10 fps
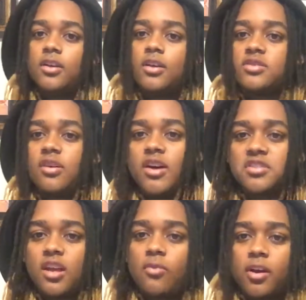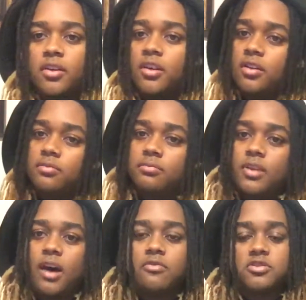So I started working there.
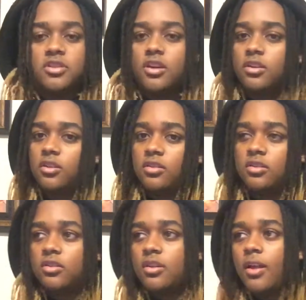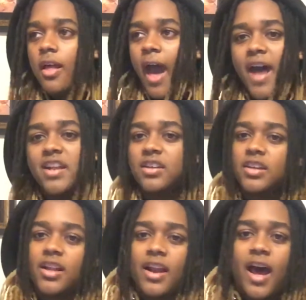I was young and I didn't
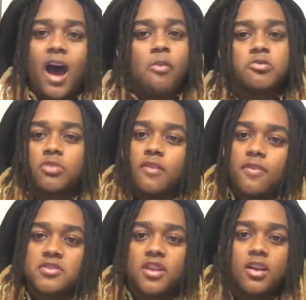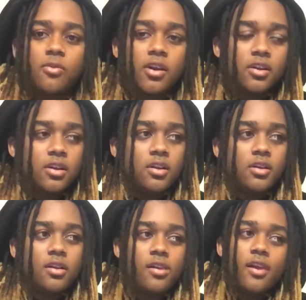get a lot of hours when I first started working there.
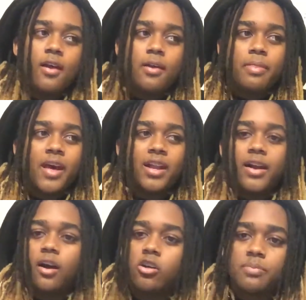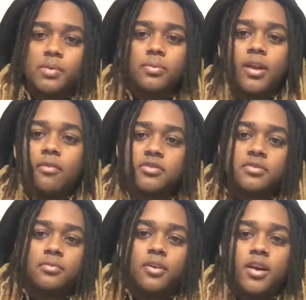They had a lot of older people that was
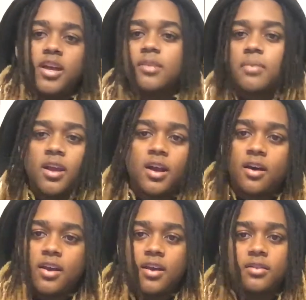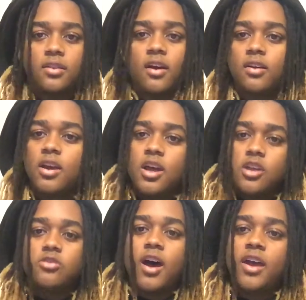ahead of me and all that. And
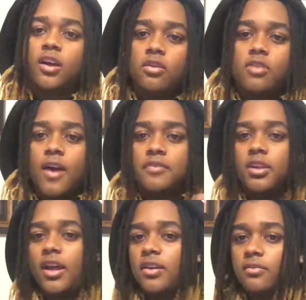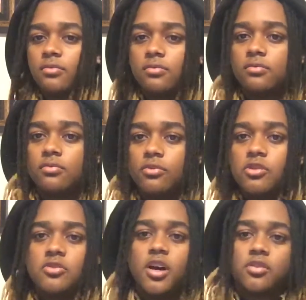you know how it go. You have to like, when
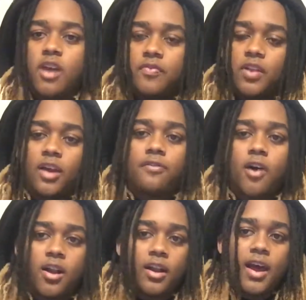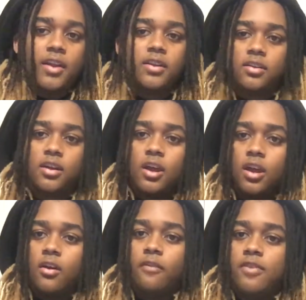you're young, you have to like fall in line and
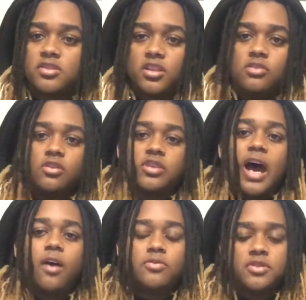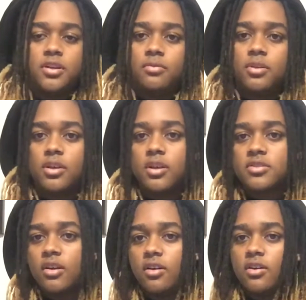eventually you get your hours up.
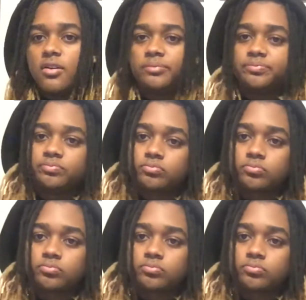So